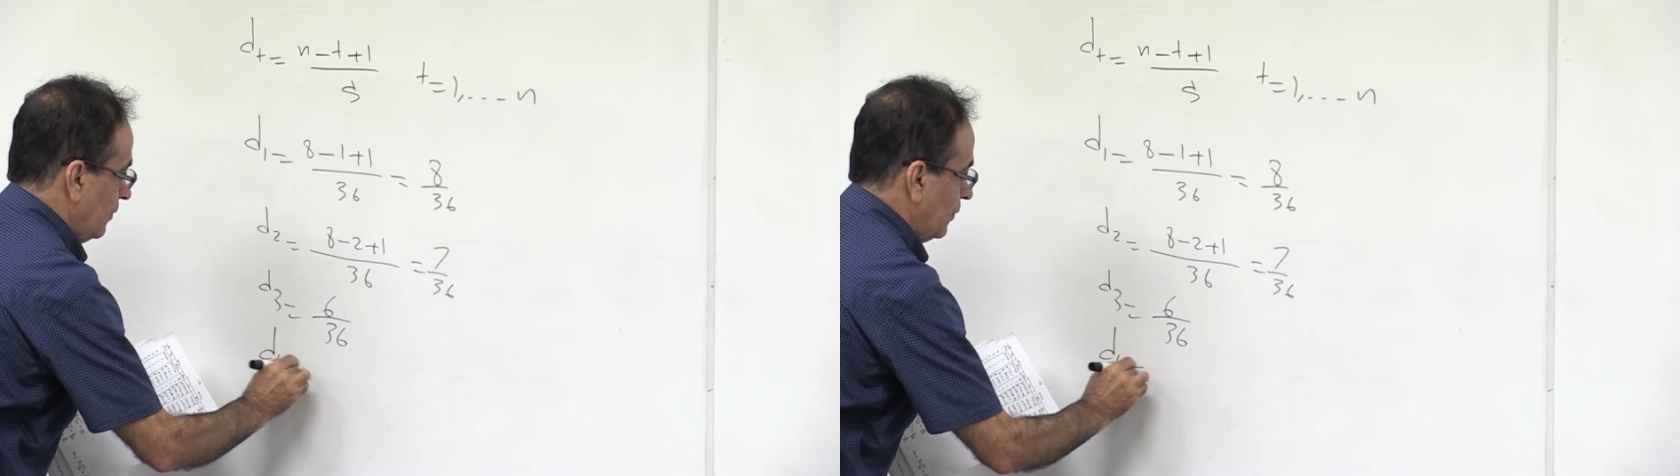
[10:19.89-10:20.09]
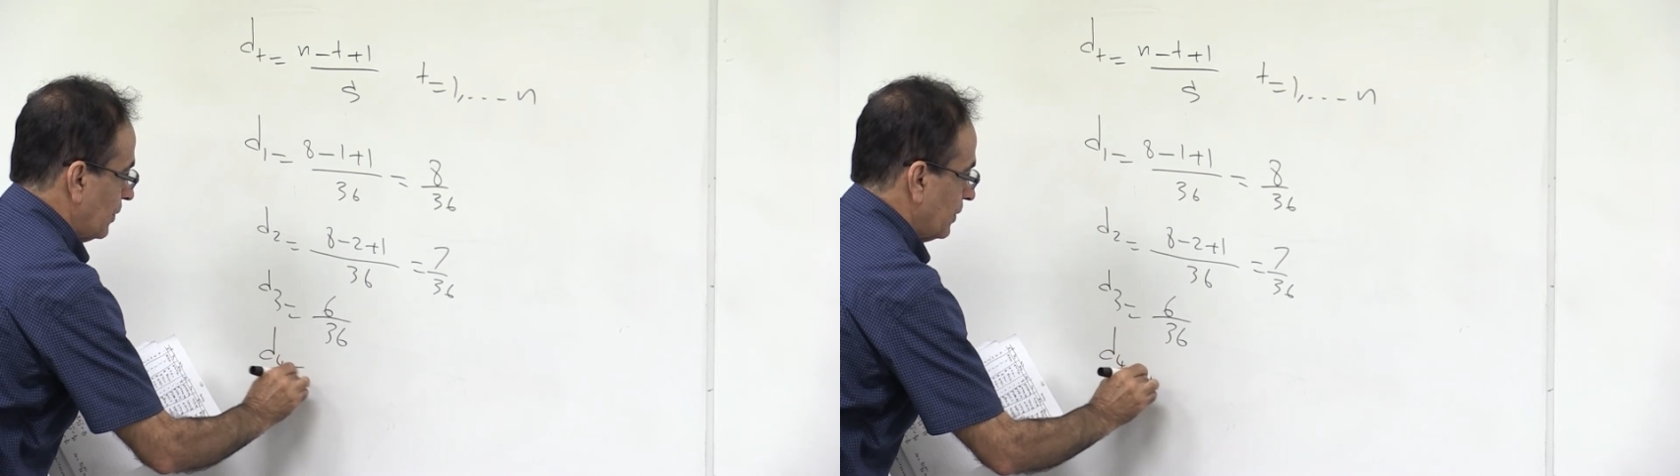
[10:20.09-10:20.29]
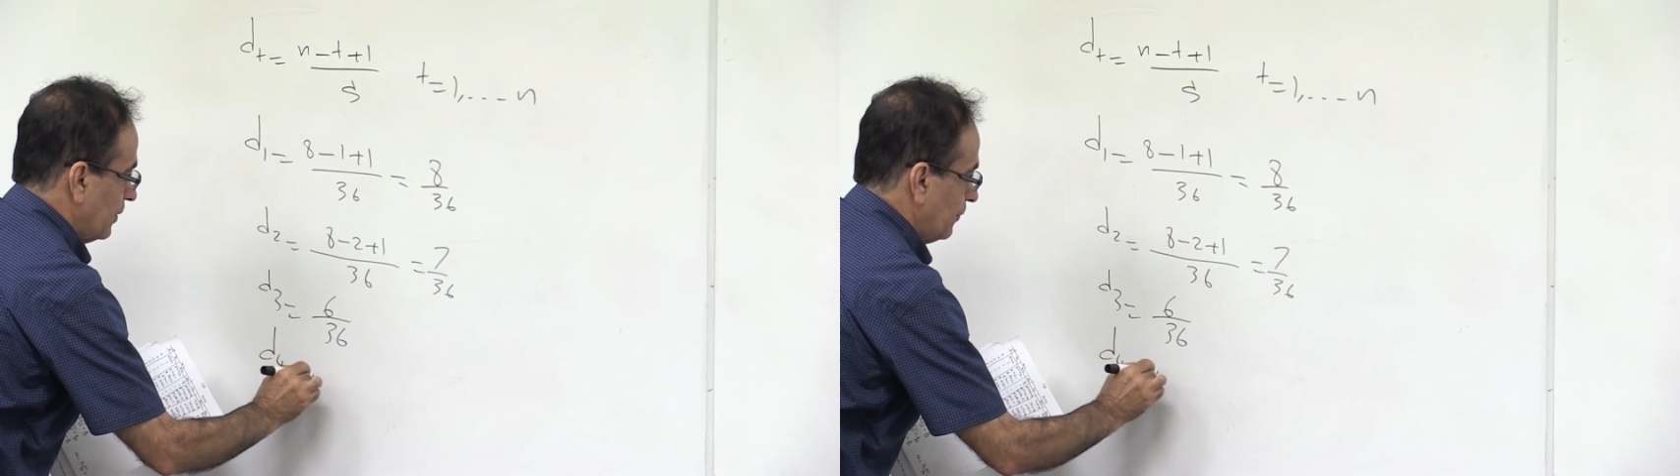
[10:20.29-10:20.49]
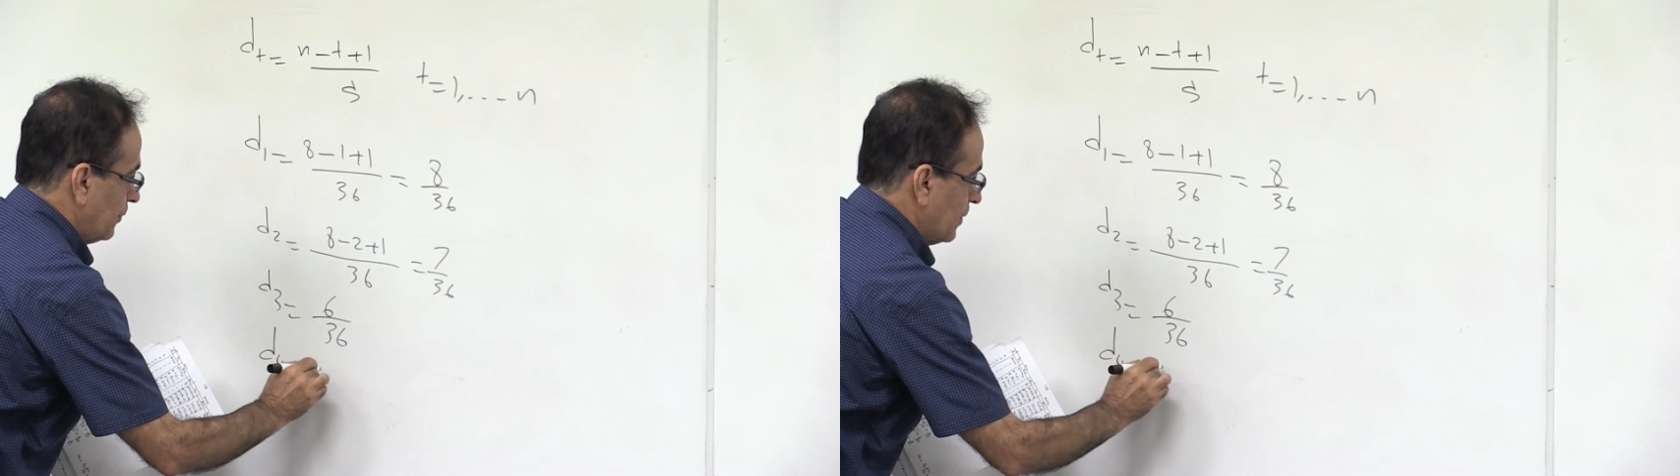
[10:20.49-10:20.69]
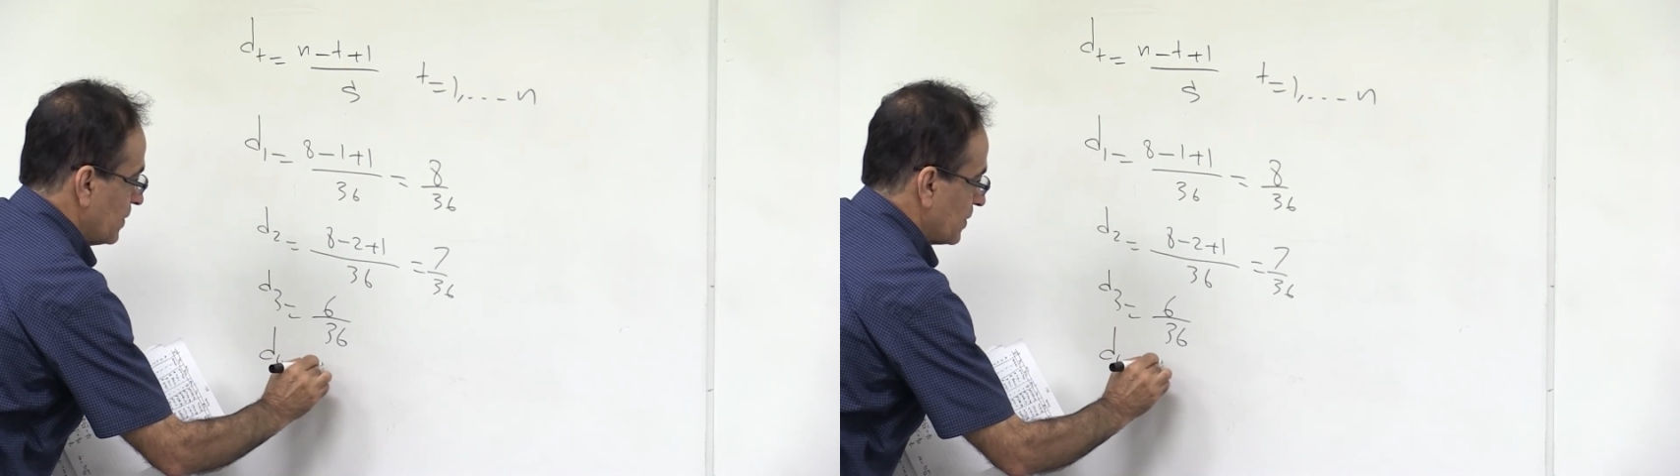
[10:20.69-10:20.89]
For year
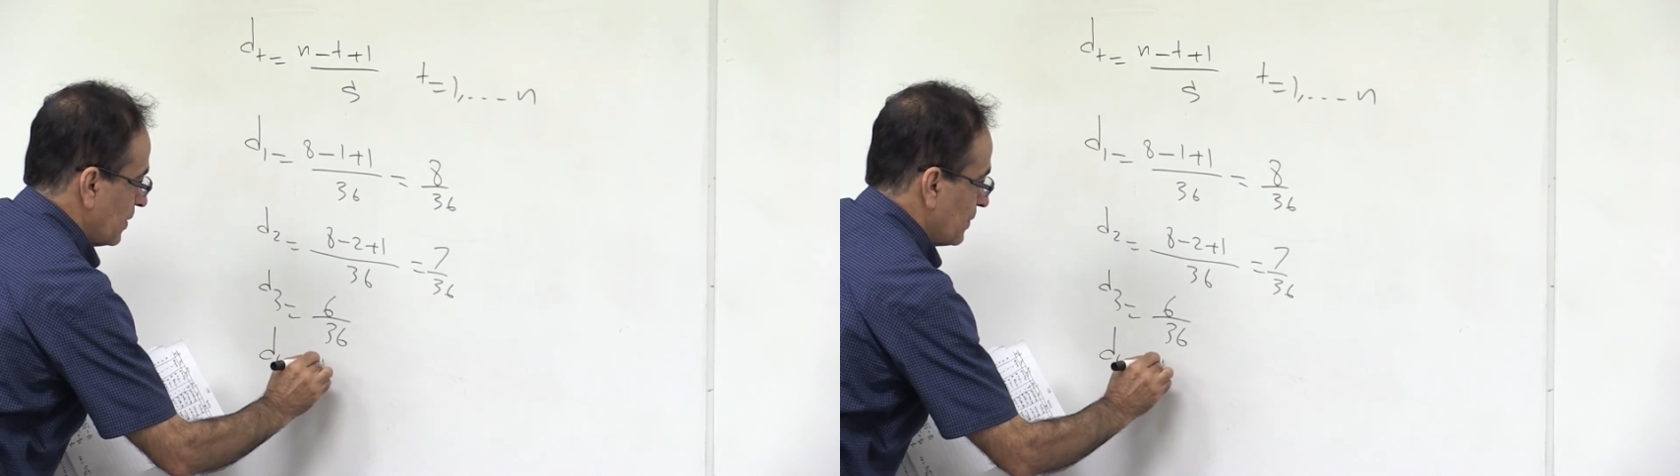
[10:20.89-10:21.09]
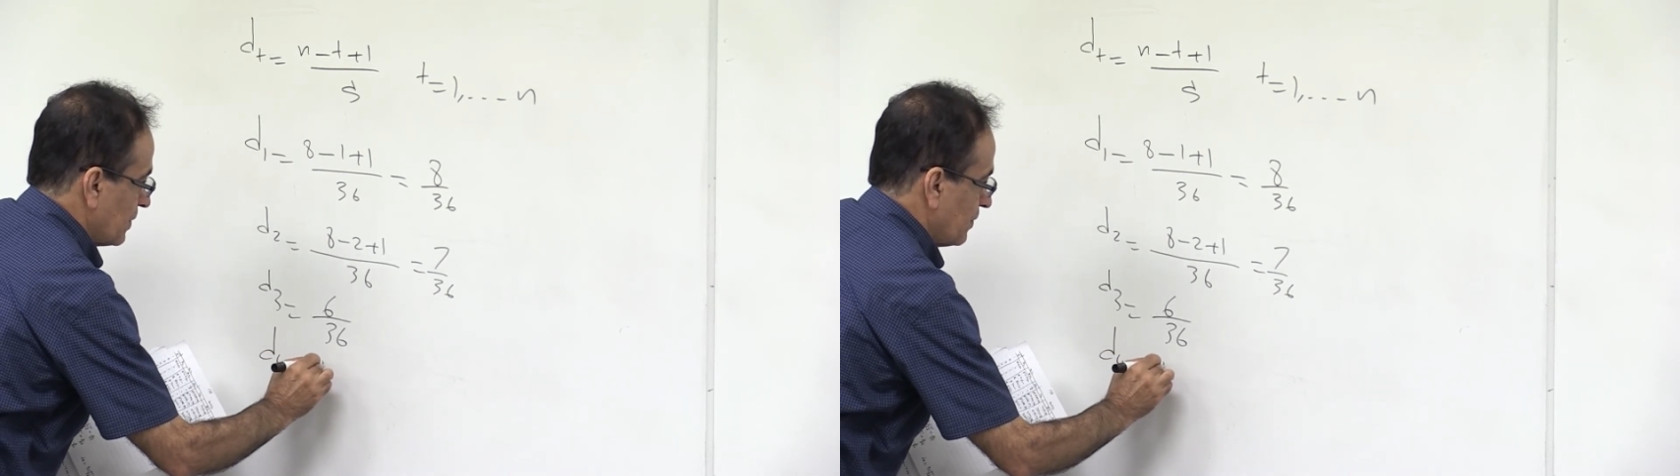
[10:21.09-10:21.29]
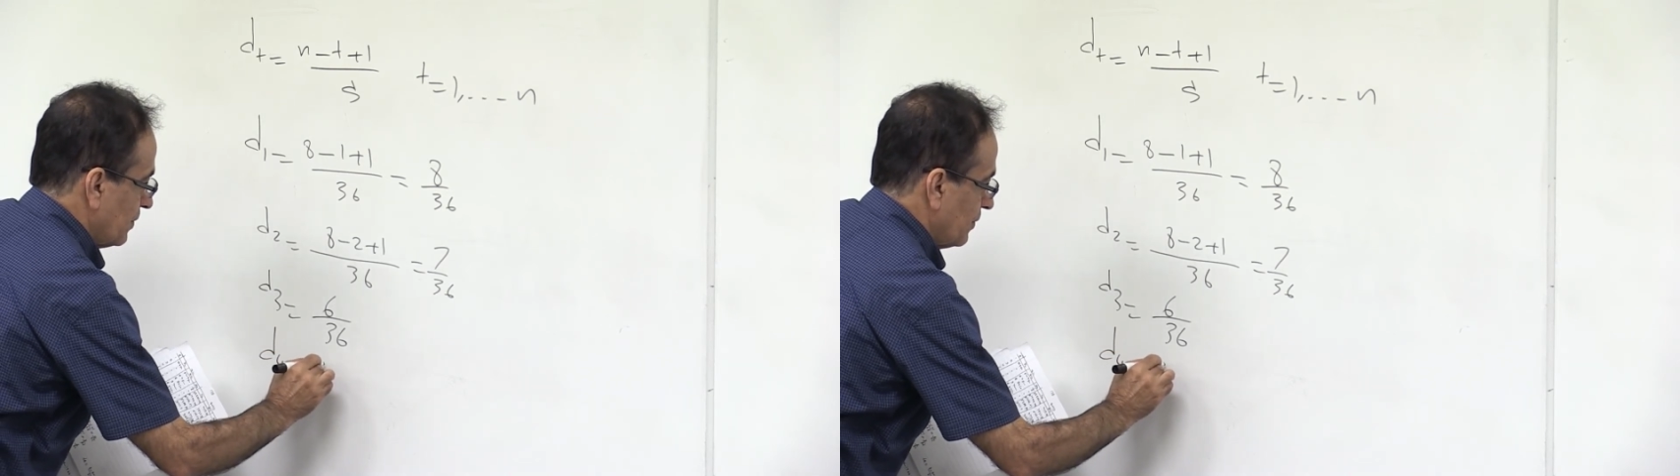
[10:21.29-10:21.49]
4, it's going to be